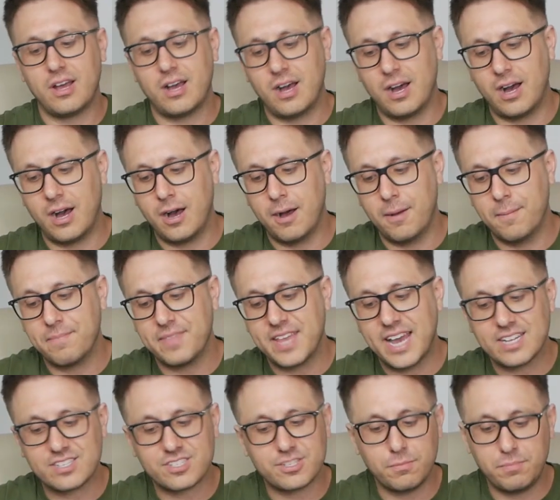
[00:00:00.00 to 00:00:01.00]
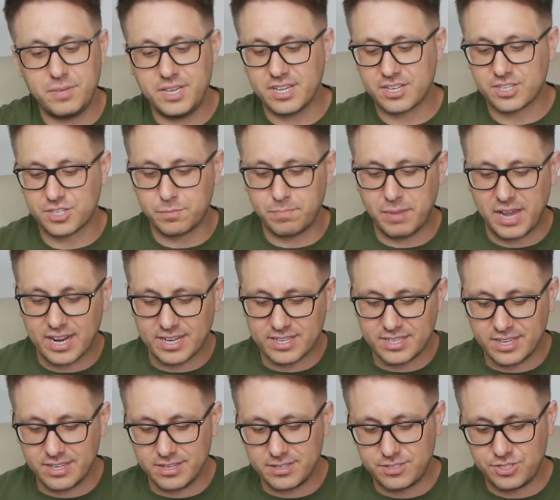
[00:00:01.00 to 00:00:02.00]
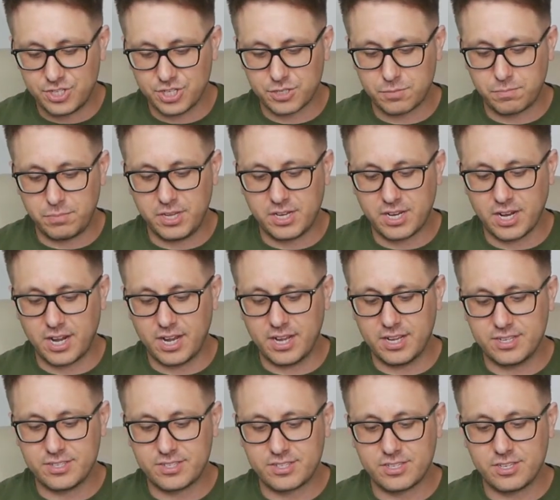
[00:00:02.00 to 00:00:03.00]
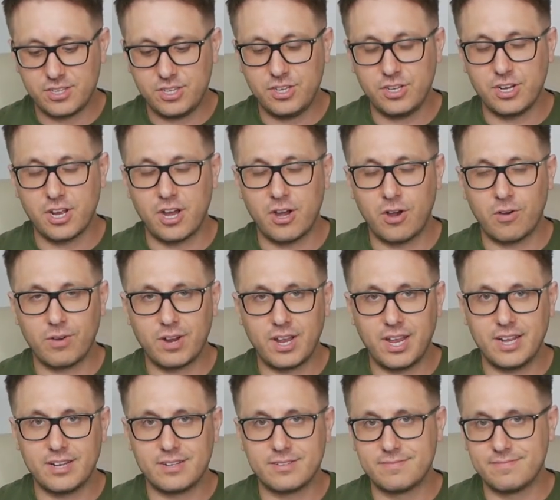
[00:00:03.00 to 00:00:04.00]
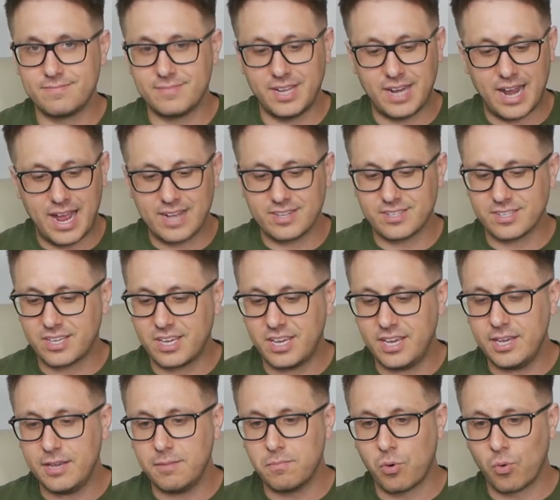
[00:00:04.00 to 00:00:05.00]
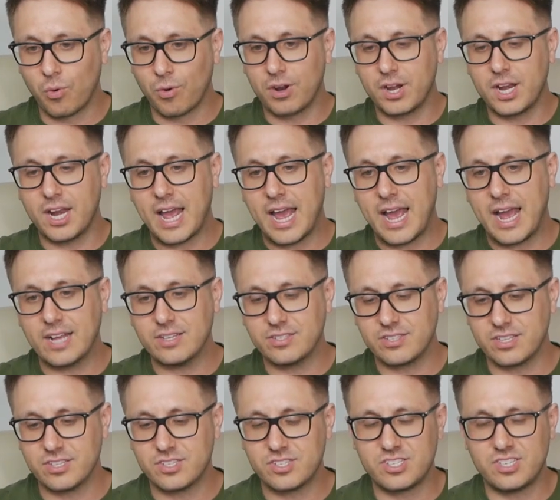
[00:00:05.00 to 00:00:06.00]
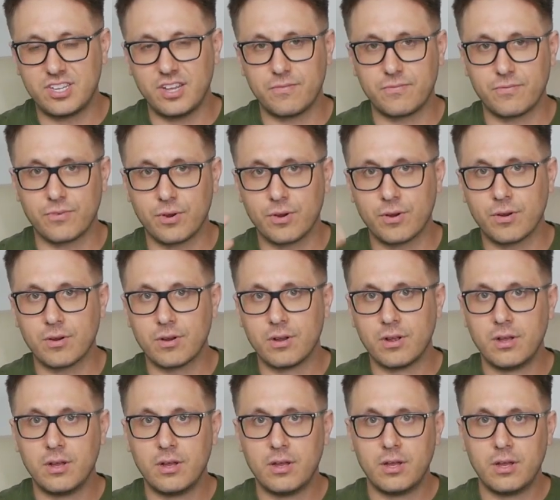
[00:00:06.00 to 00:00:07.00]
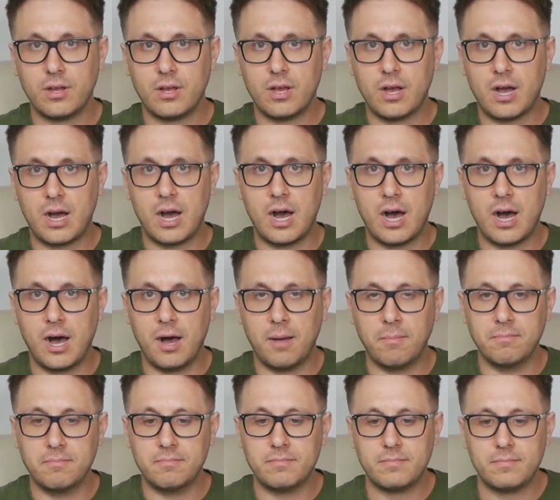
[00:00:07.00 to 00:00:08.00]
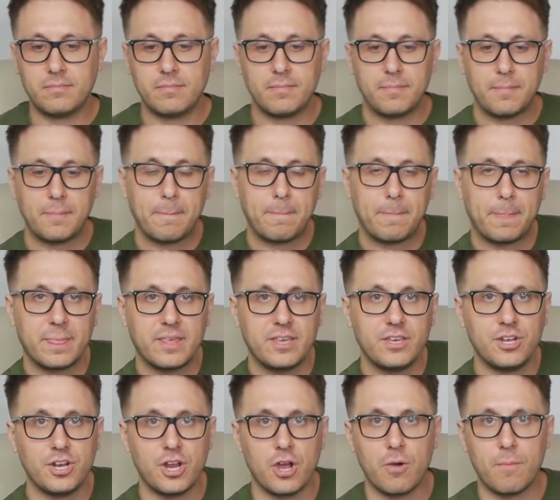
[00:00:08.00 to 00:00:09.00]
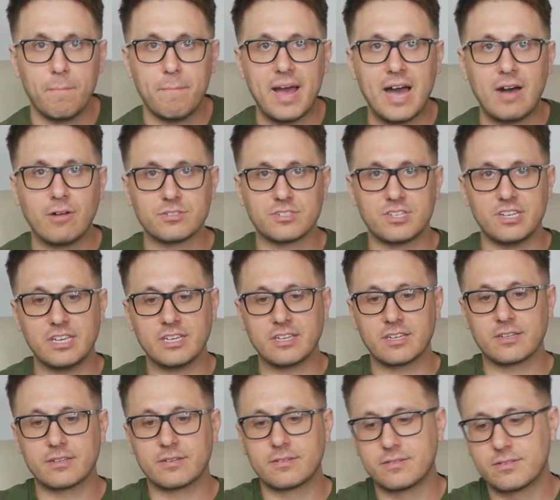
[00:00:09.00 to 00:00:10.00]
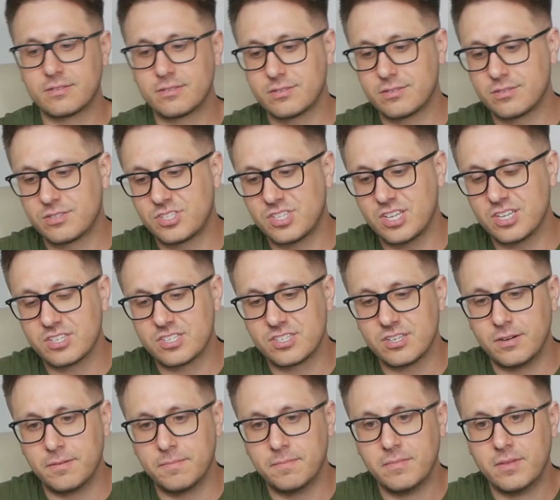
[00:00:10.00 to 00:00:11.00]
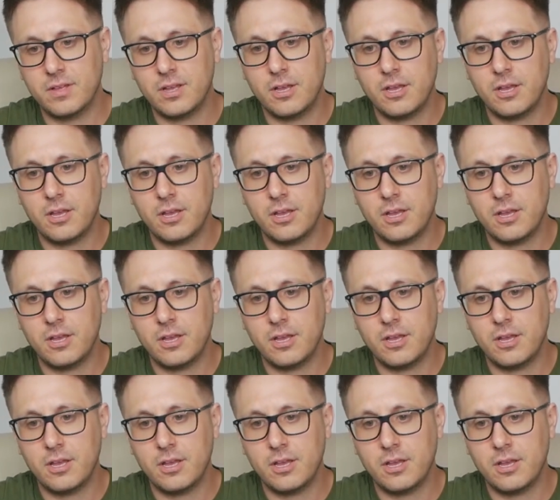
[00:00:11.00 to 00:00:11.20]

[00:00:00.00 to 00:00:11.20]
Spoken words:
That's to be expected just because, you know, it has a keyboard, it has the stiffer, you know, mounting system